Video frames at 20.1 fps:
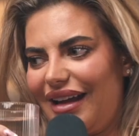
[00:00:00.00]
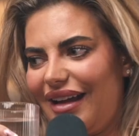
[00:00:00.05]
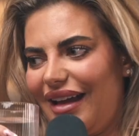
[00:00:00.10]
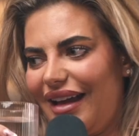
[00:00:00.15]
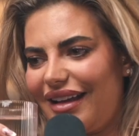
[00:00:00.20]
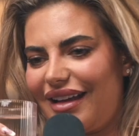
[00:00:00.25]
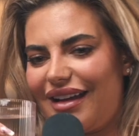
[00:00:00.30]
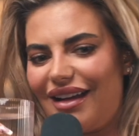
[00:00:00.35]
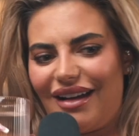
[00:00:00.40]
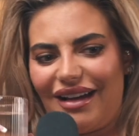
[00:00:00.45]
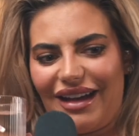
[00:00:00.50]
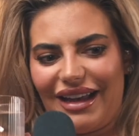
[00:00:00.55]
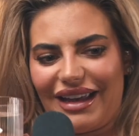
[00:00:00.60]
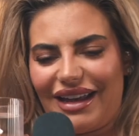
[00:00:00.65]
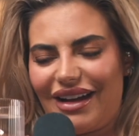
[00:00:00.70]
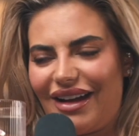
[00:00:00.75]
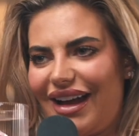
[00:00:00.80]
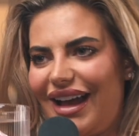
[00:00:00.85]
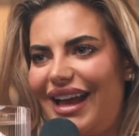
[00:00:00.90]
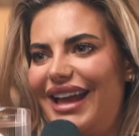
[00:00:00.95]
like,
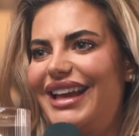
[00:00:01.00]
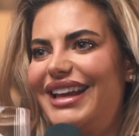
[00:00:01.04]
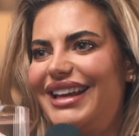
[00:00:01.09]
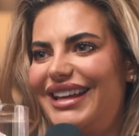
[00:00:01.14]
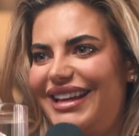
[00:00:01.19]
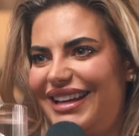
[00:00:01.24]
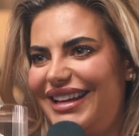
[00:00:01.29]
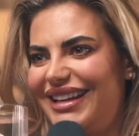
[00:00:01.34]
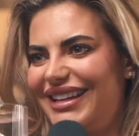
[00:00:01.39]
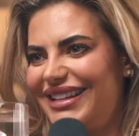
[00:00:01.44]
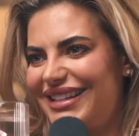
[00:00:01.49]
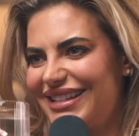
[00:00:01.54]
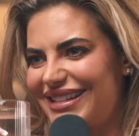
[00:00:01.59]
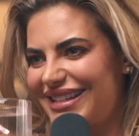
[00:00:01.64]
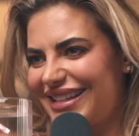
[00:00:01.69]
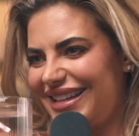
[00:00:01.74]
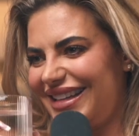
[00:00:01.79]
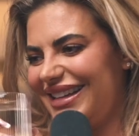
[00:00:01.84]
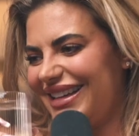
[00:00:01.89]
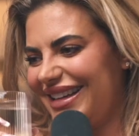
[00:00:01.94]
hi
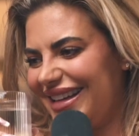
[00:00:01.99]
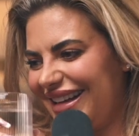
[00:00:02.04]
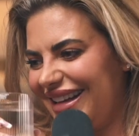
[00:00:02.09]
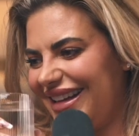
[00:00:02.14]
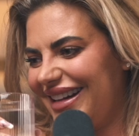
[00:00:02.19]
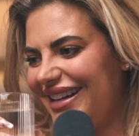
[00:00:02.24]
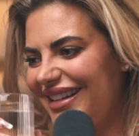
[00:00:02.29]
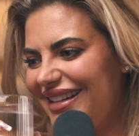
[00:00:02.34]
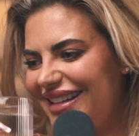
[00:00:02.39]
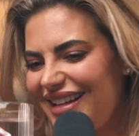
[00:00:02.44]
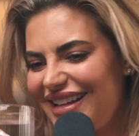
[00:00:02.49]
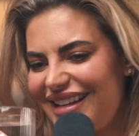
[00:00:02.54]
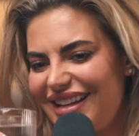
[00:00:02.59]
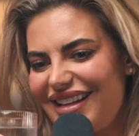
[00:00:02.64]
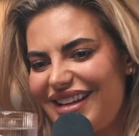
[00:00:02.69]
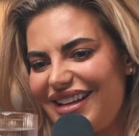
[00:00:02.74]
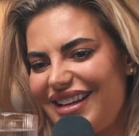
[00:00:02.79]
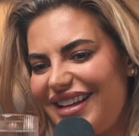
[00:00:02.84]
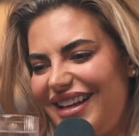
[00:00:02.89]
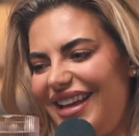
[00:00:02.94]
guys.
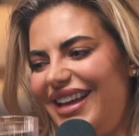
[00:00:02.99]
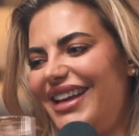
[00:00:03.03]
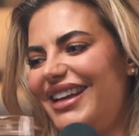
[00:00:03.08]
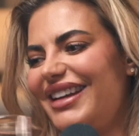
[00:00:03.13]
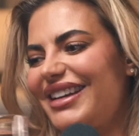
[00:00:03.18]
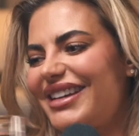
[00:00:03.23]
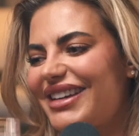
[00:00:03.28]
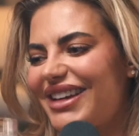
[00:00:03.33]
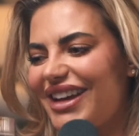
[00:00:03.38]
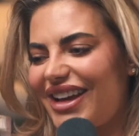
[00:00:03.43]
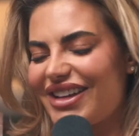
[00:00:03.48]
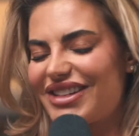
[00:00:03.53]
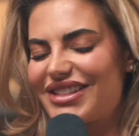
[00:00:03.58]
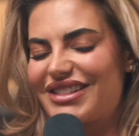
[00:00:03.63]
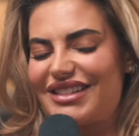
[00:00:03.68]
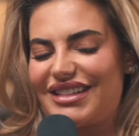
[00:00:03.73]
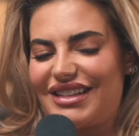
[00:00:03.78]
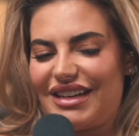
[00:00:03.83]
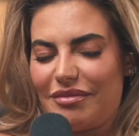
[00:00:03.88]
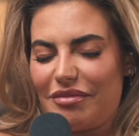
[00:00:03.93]

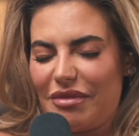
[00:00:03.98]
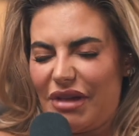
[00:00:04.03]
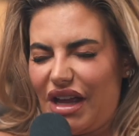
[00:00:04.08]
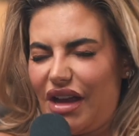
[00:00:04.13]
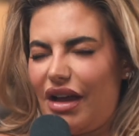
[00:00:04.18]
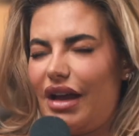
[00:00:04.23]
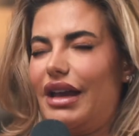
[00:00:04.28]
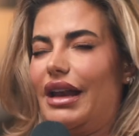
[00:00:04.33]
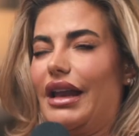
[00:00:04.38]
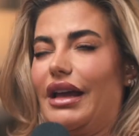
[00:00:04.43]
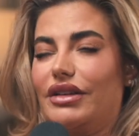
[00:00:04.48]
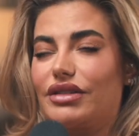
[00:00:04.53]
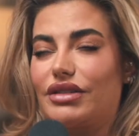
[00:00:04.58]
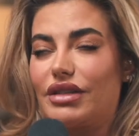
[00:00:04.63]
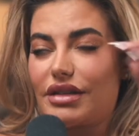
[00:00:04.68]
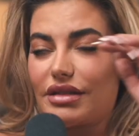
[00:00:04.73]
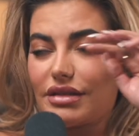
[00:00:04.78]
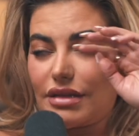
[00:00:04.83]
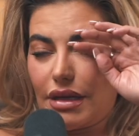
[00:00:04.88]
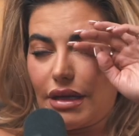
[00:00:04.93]
Custard in my
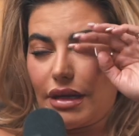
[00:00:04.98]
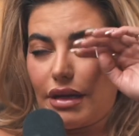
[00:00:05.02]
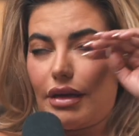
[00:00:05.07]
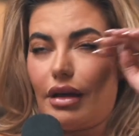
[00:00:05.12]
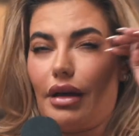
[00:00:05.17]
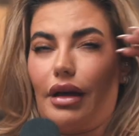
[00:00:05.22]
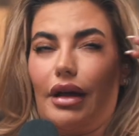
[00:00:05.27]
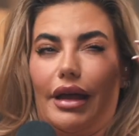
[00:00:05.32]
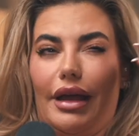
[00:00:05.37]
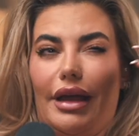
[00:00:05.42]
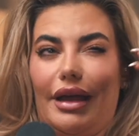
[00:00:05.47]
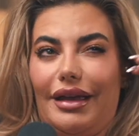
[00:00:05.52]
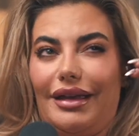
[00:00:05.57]
eyelashes, like, hi.